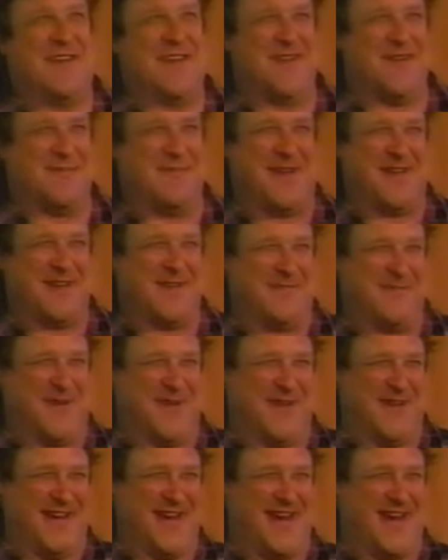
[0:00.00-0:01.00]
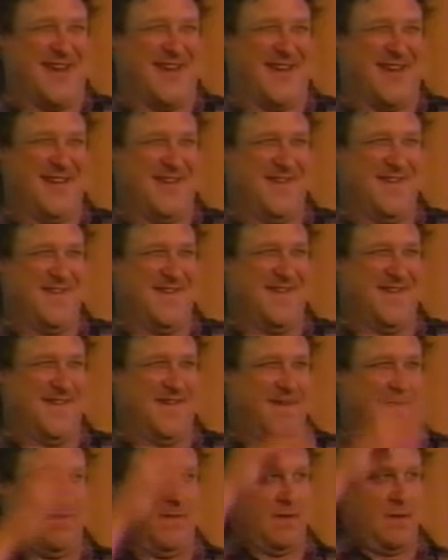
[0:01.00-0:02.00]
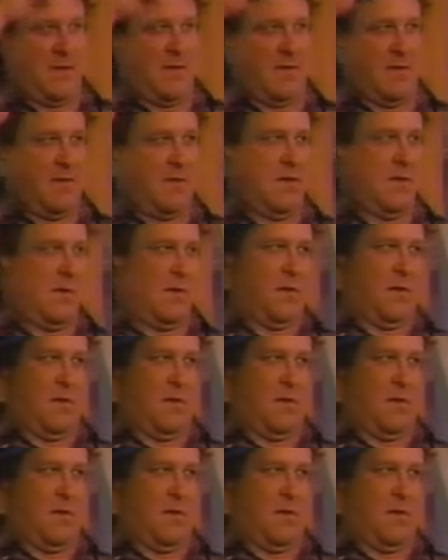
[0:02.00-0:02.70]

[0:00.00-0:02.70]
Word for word: gonna be at the bowling alley.